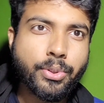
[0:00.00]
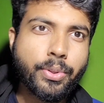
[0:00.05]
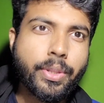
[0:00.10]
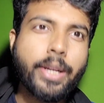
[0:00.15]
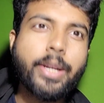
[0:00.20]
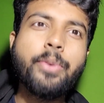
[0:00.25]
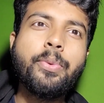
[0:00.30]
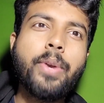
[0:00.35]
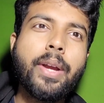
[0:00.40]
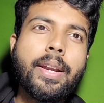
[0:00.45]
so
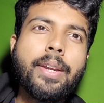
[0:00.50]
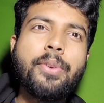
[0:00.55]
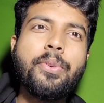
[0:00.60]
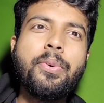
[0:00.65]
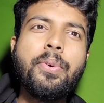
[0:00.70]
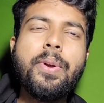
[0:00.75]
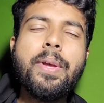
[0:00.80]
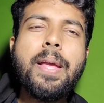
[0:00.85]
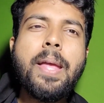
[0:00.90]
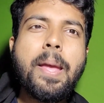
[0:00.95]
that you can you
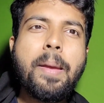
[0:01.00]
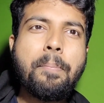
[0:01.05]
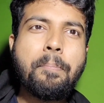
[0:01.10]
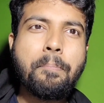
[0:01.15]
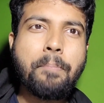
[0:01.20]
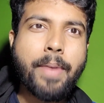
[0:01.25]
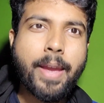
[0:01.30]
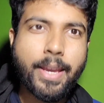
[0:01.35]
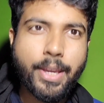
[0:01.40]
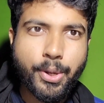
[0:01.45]
know
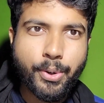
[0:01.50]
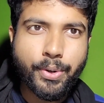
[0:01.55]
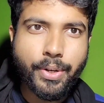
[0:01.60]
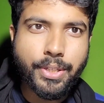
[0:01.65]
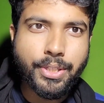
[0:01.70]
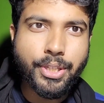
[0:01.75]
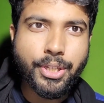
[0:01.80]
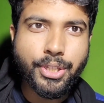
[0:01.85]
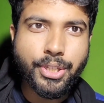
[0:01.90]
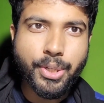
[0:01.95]
make your
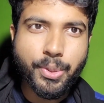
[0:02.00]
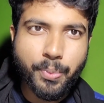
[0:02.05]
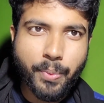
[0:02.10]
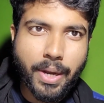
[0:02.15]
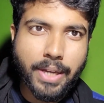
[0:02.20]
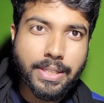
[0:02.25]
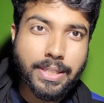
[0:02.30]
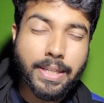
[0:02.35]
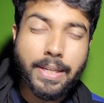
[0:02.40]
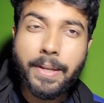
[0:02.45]
decision
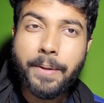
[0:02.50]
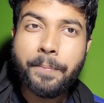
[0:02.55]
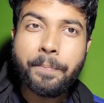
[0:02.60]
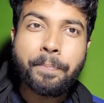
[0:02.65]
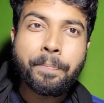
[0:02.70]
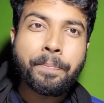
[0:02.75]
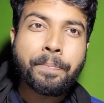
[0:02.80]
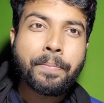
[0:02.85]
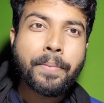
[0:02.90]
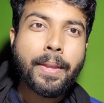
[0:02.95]
wisely.
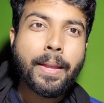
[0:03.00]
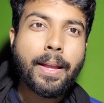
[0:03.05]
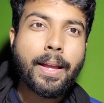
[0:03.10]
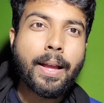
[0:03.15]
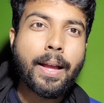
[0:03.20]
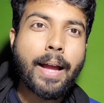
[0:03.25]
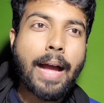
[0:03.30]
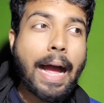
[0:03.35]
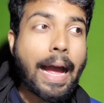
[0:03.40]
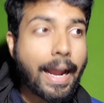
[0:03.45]

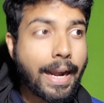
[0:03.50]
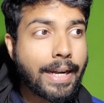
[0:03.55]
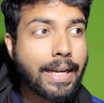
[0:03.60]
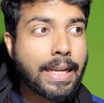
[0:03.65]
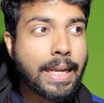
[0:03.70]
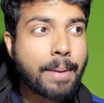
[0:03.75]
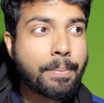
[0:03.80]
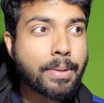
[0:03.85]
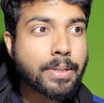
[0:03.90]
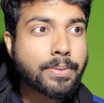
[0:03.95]

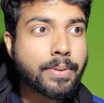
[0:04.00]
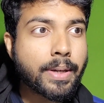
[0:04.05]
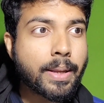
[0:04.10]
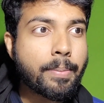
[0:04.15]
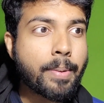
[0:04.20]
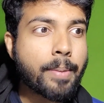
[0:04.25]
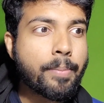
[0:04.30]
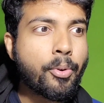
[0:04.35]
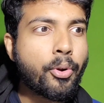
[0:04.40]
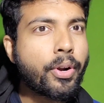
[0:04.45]
IIT ke placement
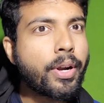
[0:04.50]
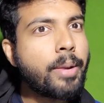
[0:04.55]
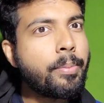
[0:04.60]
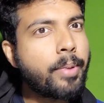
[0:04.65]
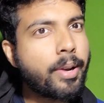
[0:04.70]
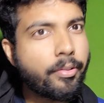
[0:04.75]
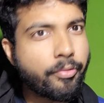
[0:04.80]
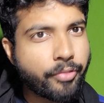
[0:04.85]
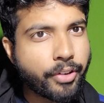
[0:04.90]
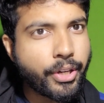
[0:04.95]
ke bare mein already
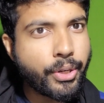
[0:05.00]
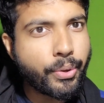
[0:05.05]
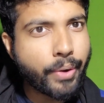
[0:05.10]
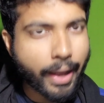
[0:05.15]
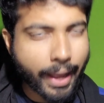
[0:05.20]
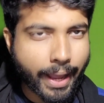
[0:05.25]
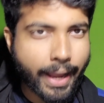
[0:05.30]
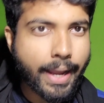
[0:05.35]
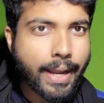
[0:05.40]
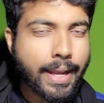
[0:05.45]
mera video
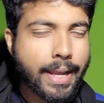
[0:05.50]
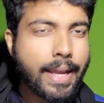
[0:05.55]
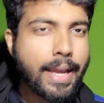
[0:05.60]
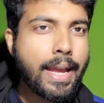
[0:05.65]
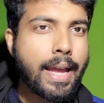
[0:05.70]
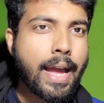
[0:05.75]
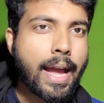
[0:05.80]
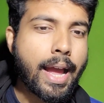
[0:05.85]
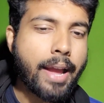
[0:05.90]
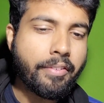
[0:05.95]
hai,
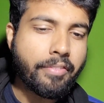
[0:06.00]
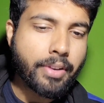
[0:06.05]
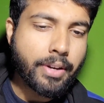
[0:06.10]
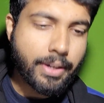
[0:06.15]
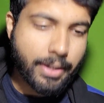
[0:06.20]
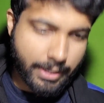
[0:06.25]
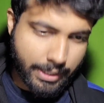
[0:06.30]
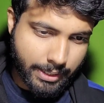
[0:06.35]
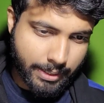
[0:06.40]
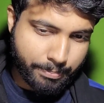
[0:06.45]
I
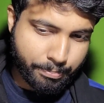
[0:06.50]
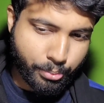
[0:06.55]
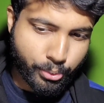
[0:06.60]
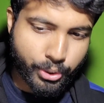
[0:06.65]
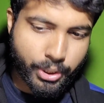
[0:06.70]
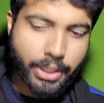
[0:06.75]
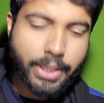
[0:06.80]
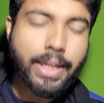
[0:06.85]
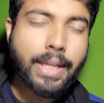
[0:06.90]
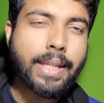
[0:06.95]
will
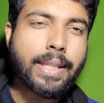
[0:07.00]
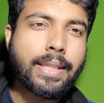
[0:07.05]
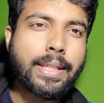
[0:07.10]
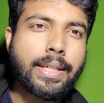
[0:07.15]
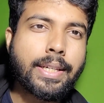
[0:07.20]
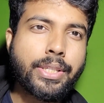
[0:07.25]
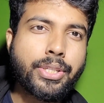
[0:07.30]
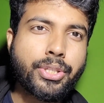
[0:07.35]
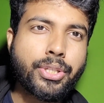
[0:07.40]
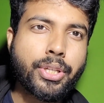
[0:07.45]
put it in
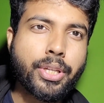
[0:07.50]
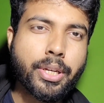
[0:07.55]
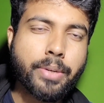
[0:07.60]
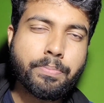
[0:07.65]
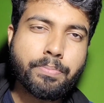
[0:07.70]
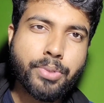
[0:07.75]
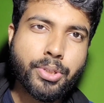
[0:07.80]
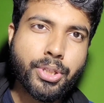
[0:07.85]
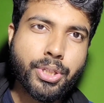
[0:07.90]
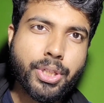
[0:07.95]
the
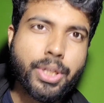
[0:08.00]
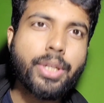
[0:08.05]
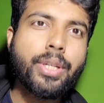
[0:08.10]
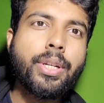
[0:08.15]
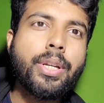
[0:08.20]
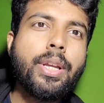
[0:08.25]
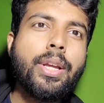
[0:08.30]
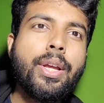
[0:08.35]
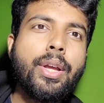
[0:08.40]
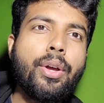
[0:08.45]
description
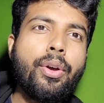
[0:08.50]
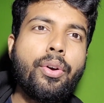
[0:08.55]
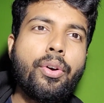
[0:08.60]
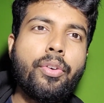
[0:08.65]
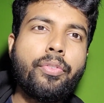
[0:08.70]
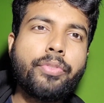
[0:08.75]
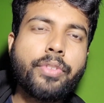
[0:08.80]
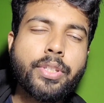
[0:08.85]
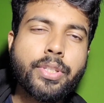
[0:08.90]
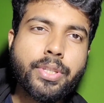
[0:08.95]

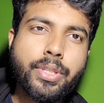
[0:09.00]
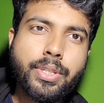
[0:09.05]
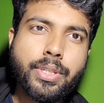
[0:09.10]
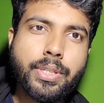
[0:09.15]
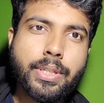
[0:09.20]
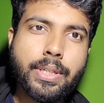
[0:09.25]
of this